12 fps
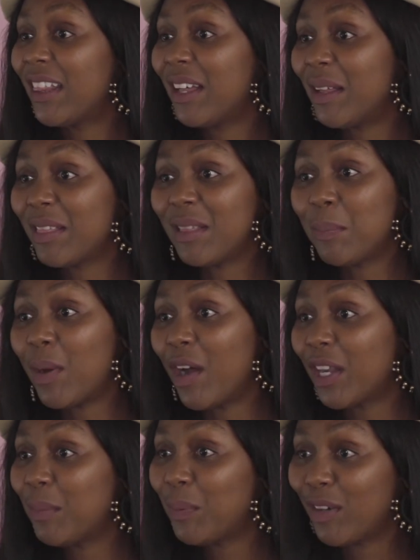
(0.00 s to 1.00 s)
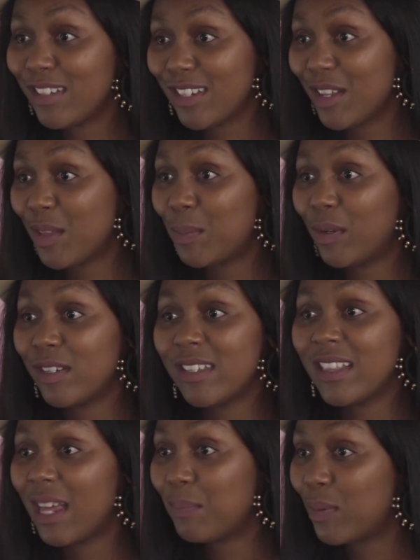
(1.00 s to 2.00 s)
the party person or the person
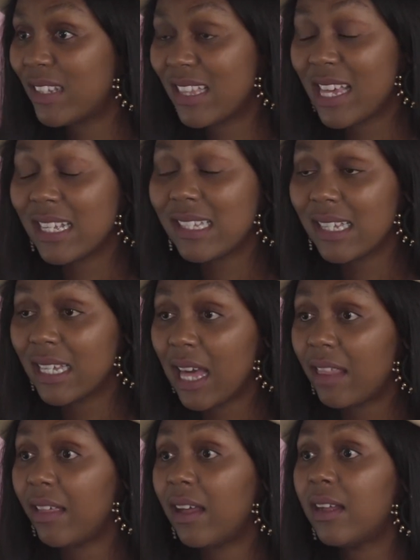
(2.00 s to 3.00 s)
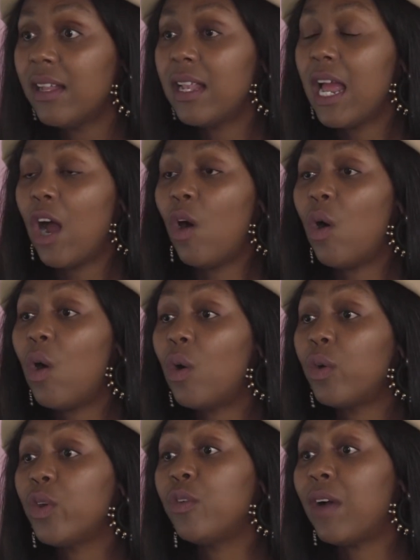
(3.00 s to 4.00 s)
that puts things together.
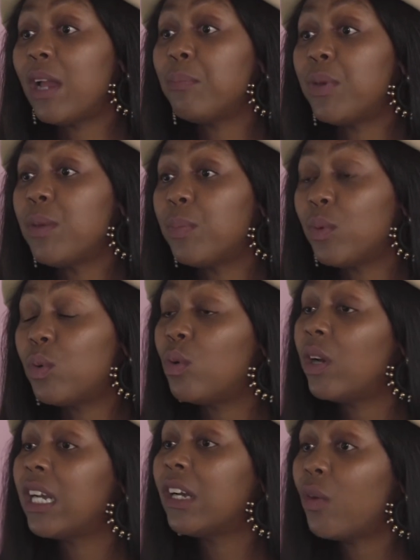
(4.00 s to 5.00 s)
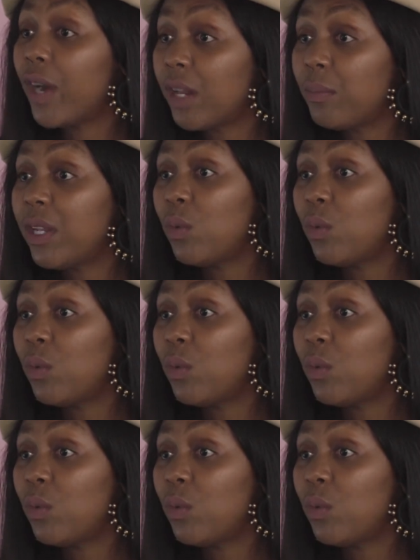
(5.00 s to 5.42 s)
Or you find people who are incredibly